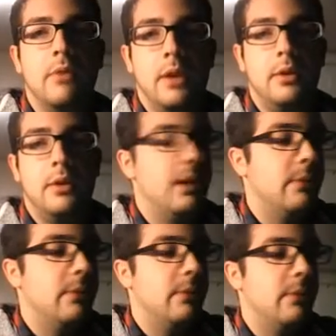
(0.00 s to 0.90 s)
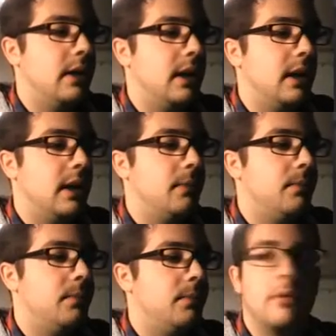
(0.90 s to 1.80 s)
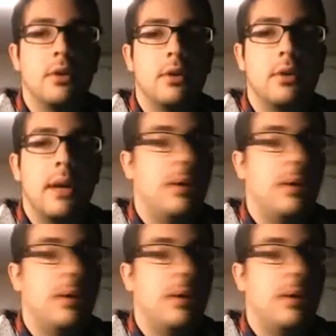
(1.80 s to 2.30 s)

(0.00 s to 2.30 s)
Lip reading: or Teamer Dynavolt Tower